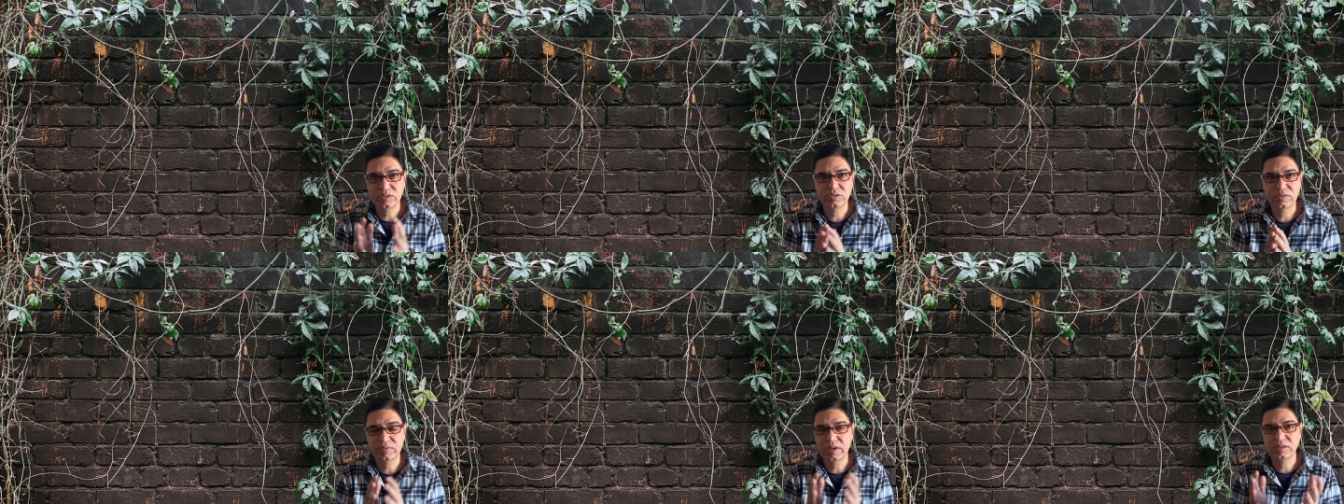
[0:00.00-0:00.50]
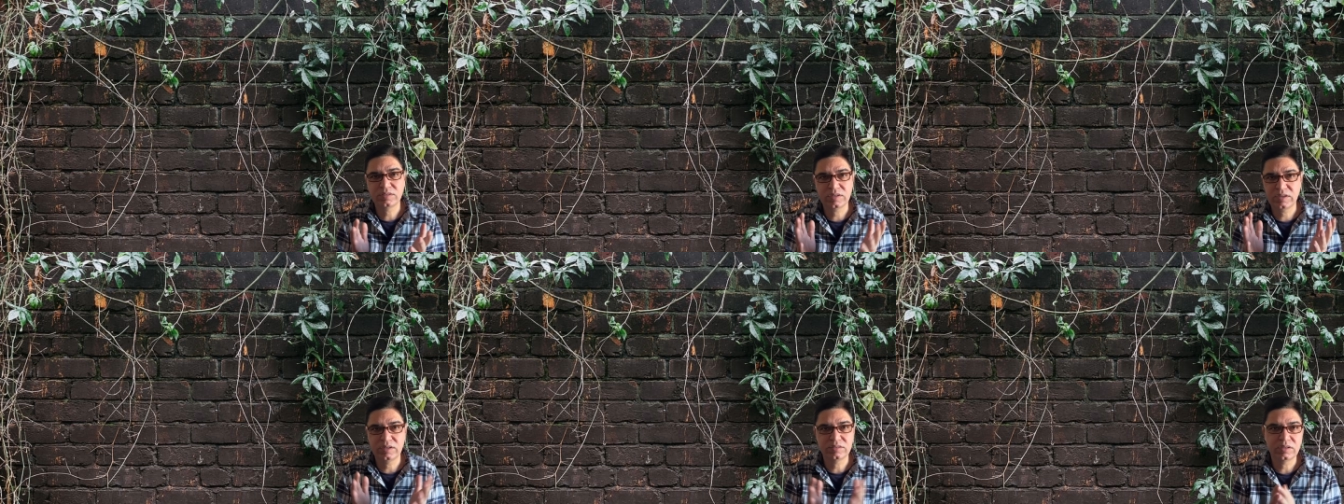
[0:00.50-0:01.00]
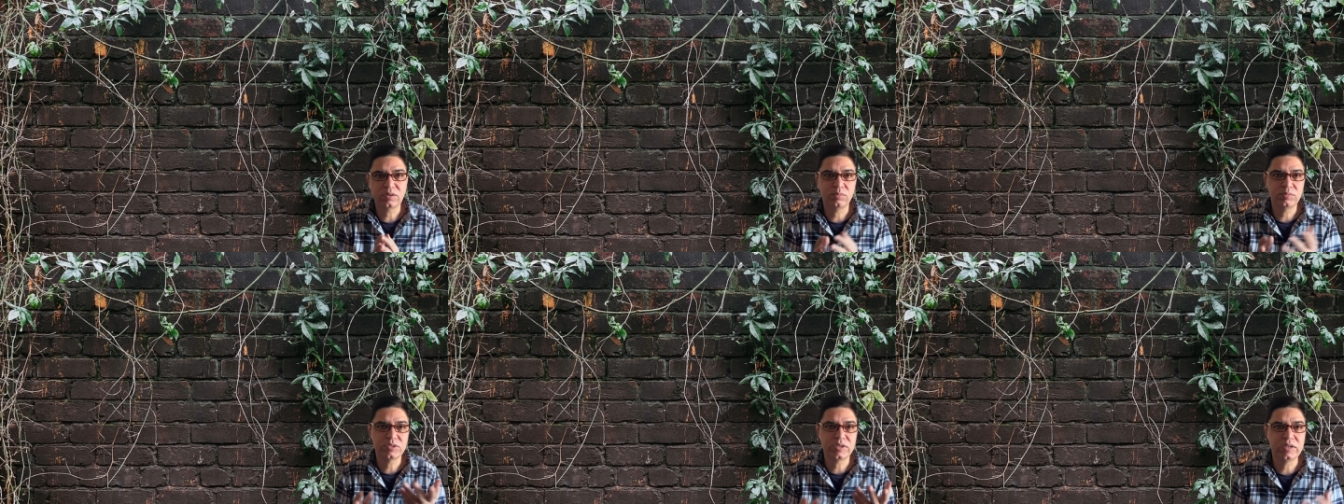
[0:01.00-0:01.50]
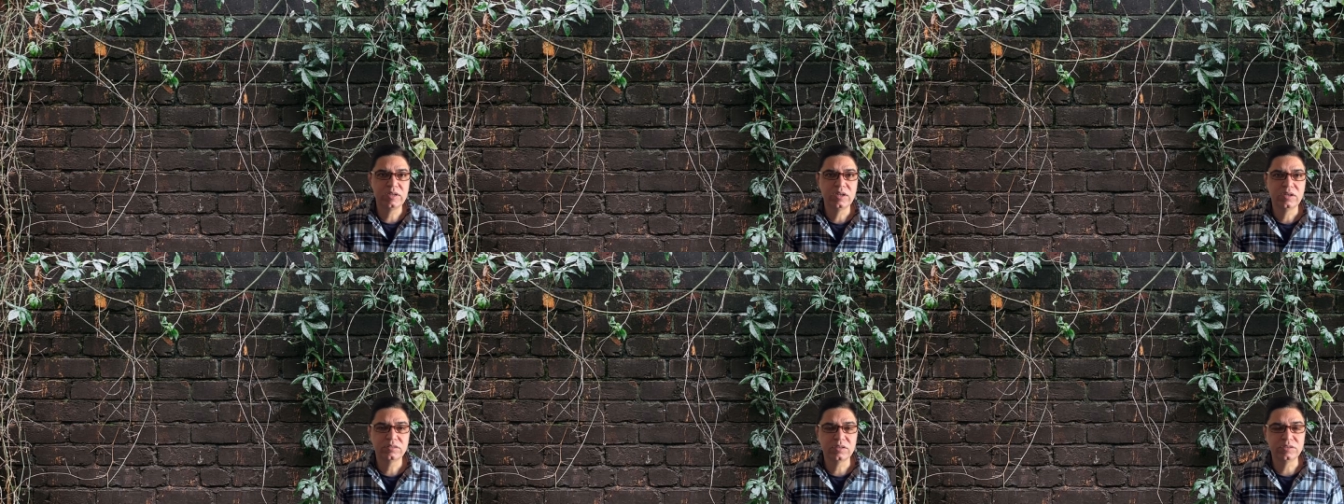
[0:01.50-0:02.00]
So if that's the case, then obviously
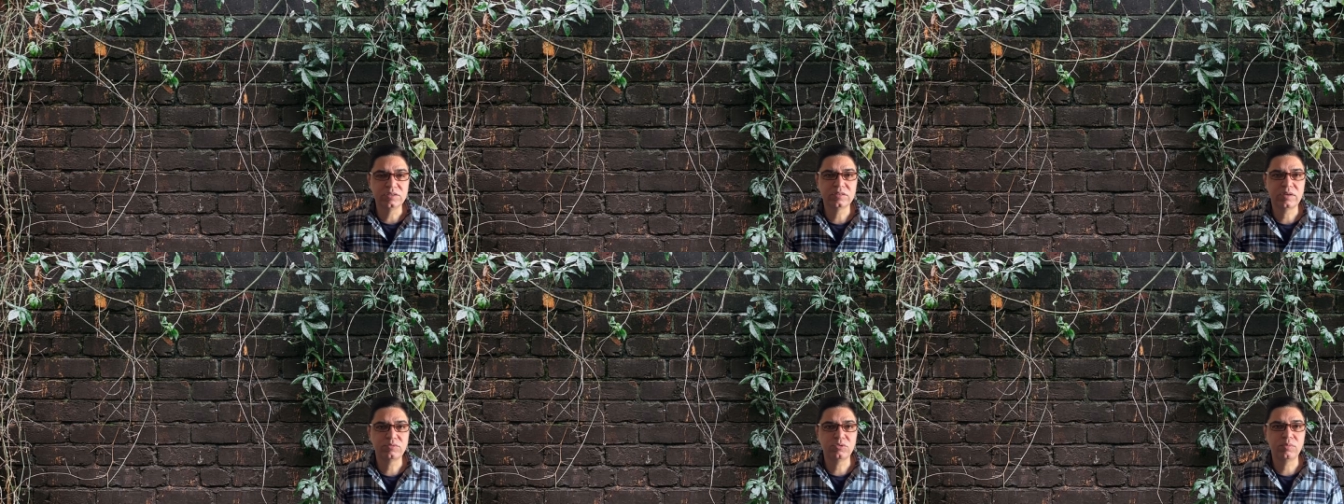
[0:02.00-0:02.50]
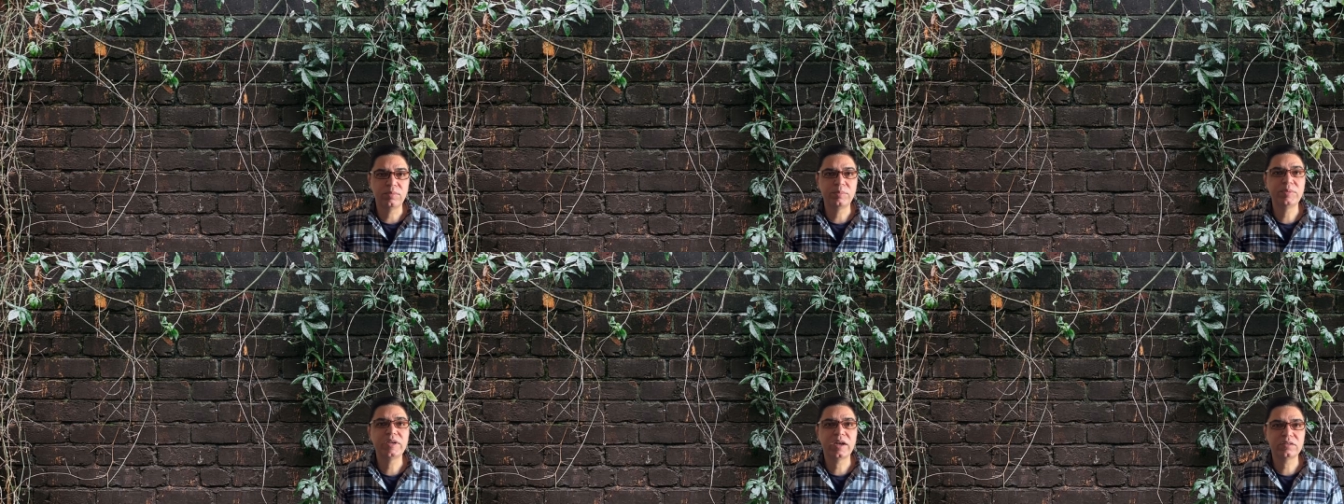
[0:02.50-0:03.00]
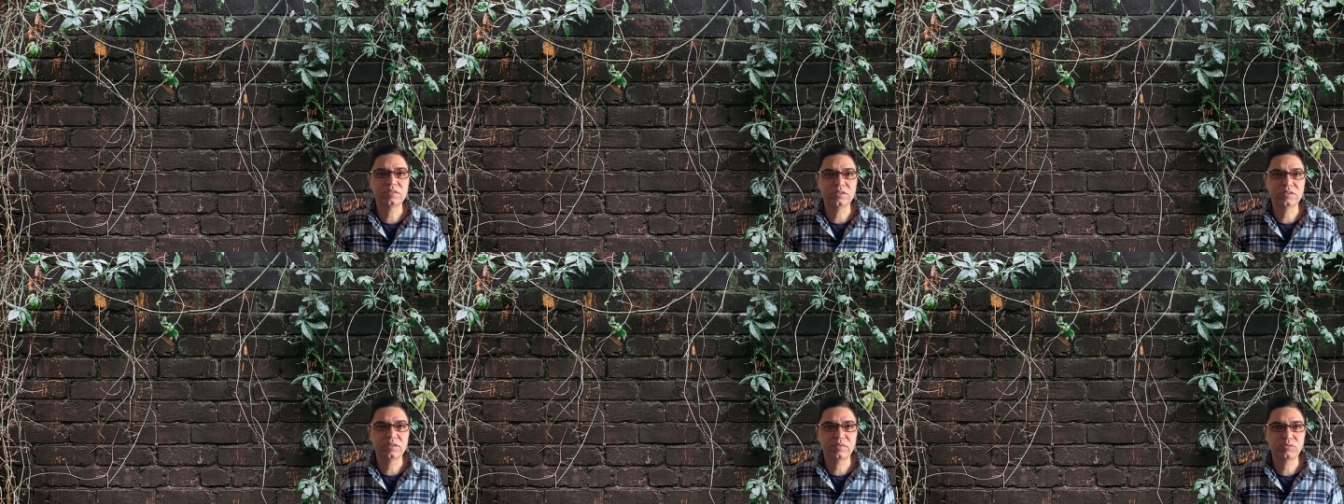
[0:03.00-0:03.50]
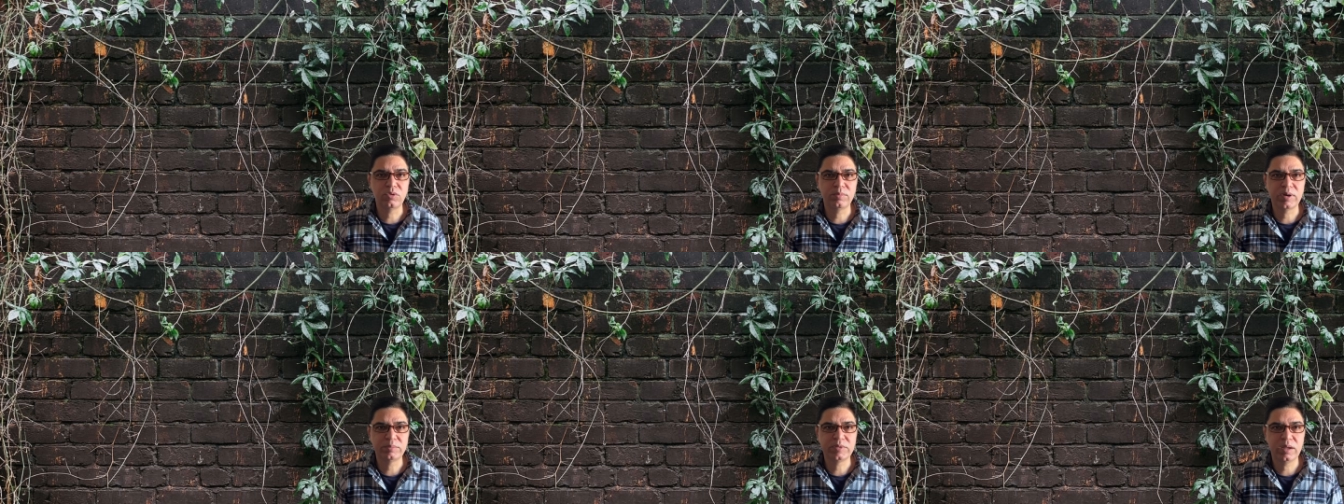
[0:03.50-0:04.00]
pediatric surgeons have to
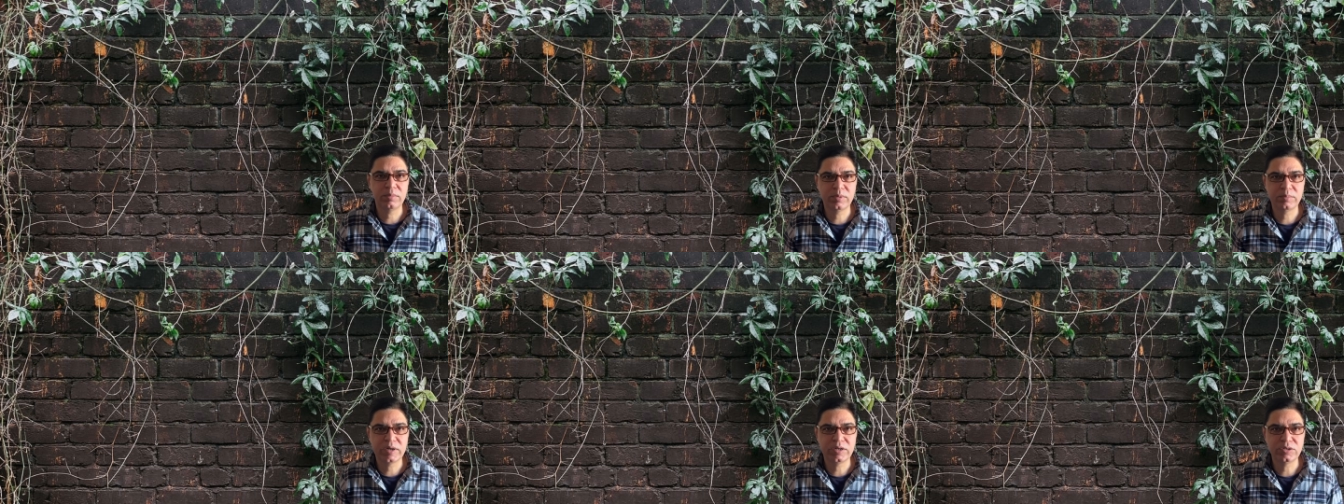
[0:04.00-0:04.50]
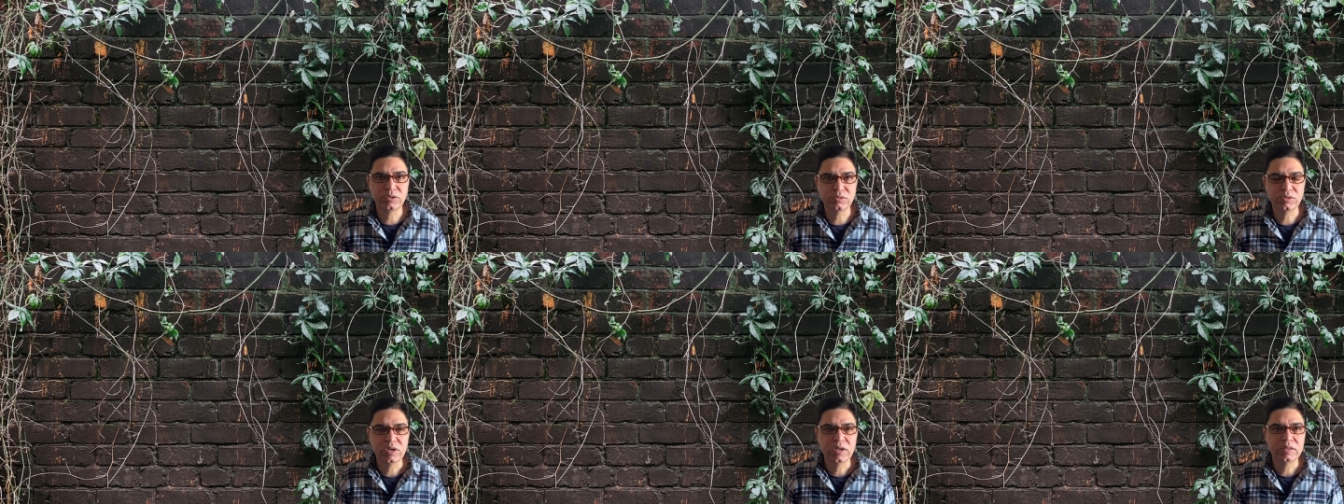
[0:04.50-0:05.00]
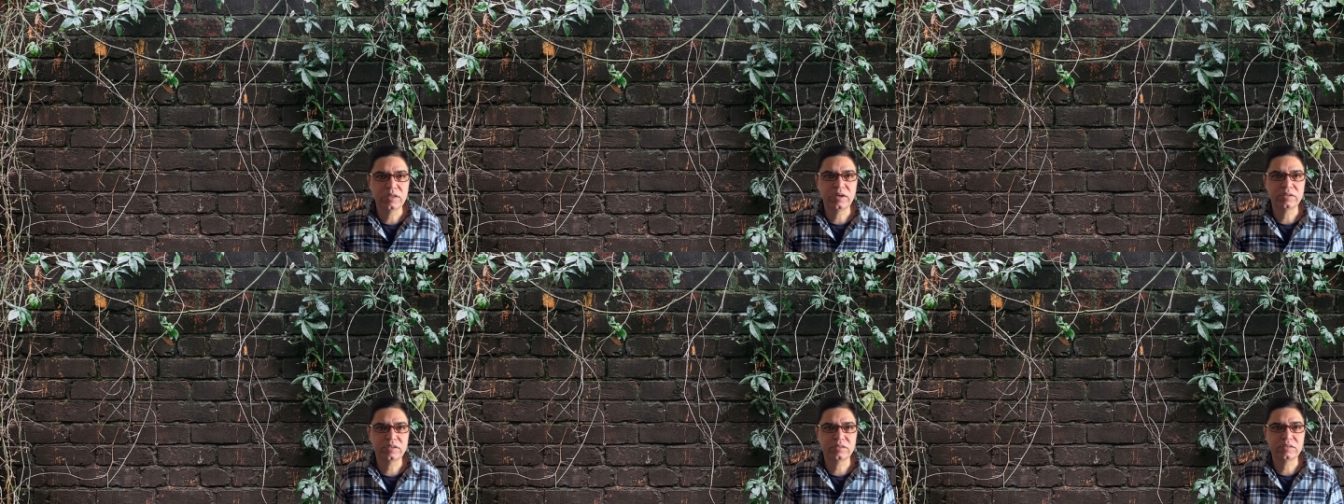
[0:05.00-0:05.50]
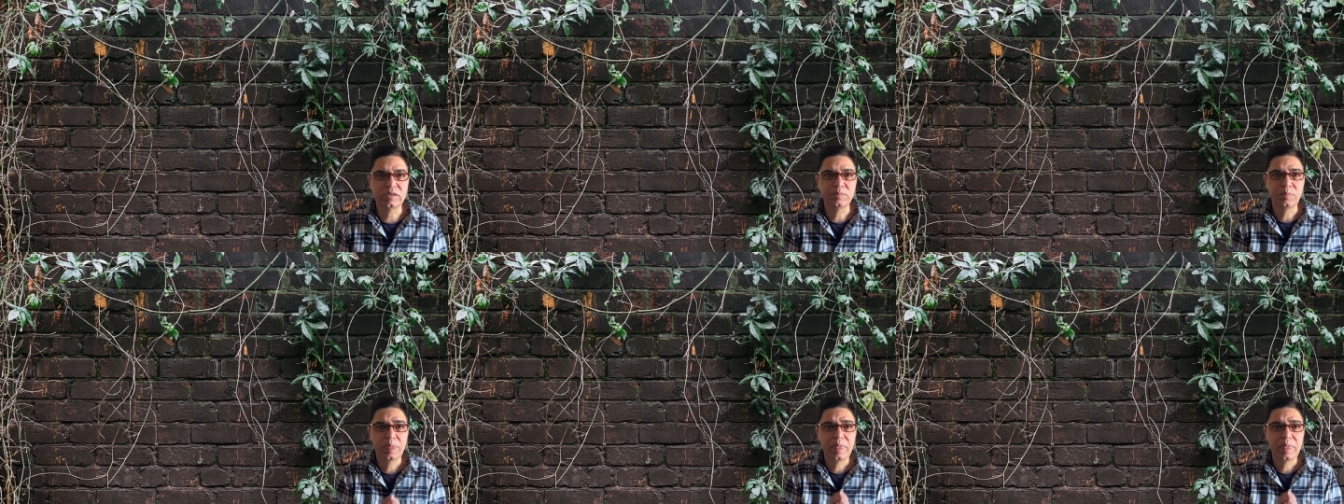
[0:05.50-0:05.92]
open up the abdomen and do the necessary.